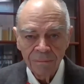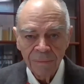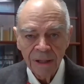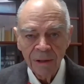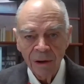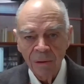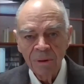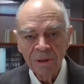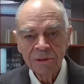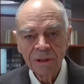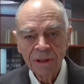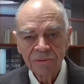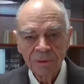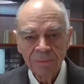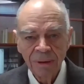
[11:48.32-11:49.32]
Almost
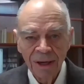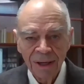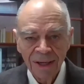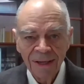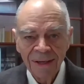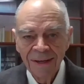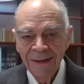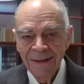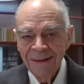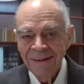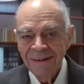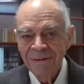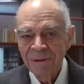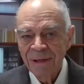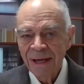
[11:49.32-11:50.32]
everybody
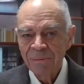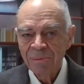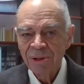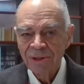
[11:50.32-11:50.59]
who came